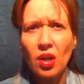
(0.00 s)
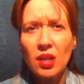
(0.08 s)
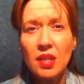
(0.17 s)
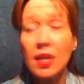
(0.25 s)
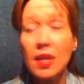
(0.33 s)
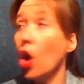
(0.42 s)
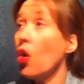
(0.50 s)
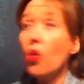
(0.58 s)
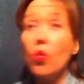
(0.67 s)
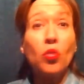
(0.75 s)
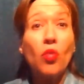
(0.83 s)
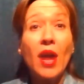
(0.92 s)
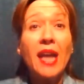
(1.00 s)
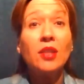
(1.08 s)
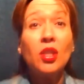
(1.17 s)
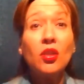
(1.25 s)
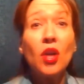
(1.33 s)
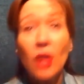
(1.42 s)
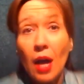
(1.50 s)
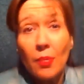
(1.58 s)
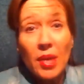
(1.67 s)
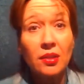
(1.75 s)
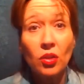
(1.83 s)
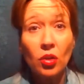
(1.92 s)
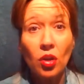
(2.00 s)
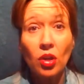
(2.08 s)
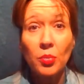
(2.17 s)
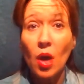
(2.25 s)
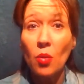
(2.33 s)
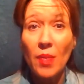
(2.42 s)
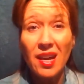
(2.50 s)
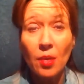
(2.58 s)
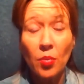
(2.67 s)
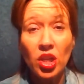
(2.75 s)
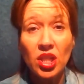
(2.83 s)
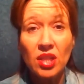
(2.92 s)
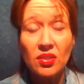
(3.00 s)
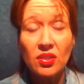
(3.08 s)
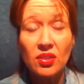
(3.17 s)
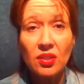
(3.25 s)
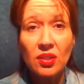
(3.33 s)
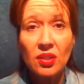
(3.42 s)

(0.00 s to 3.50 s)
And he said, oh, great, come in. You're going to be our makeup artist.